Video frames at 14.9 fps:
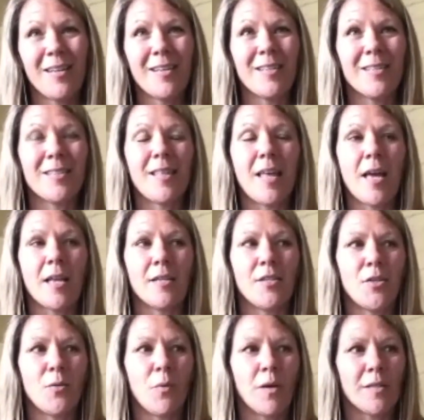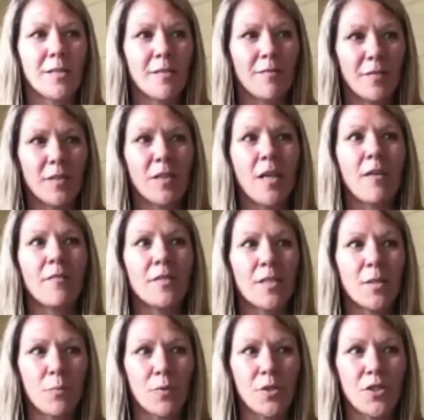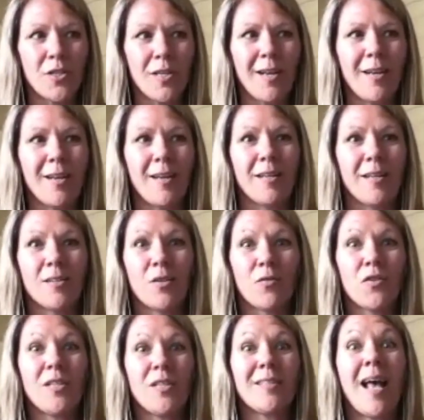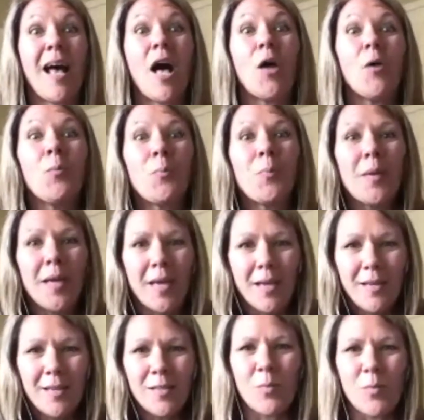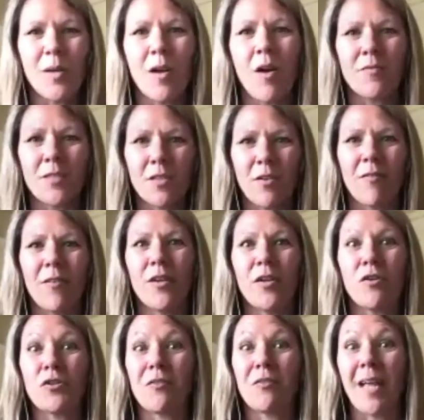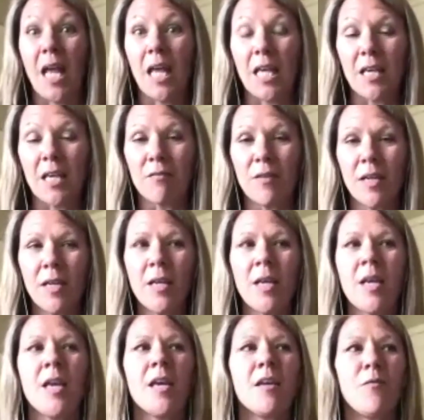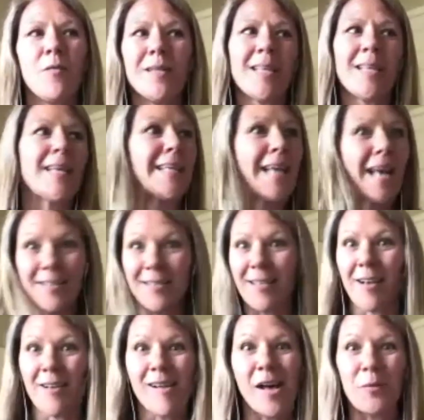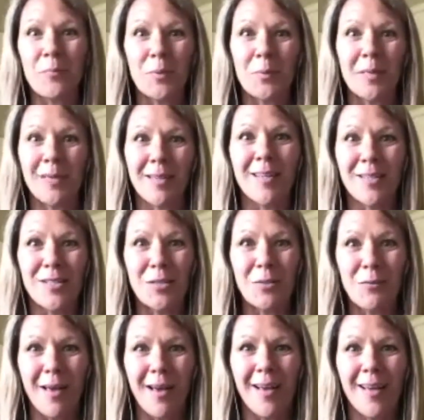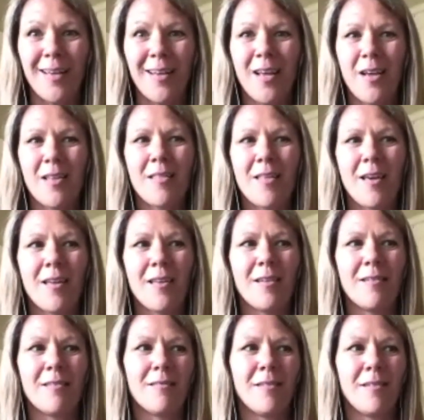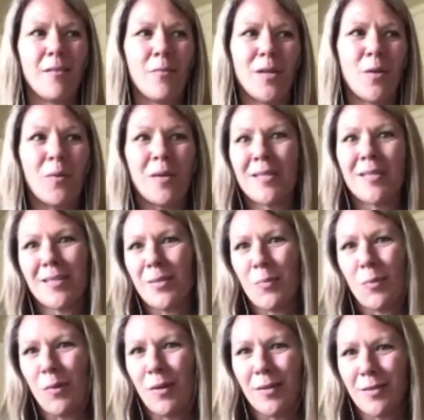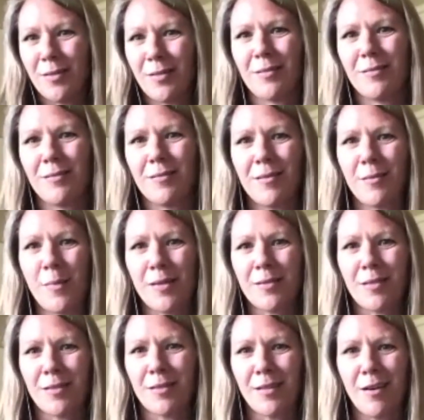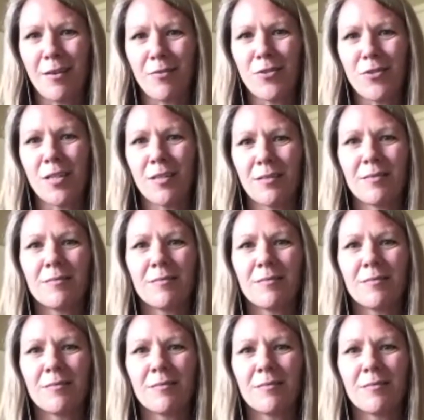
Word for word: Is that she wants to feel loved and appreciated. And so she's helping, because we often are very nurturing and giving. If we say, yes, I'll help you and do that, then and we don't want to disappoint the masculine energy.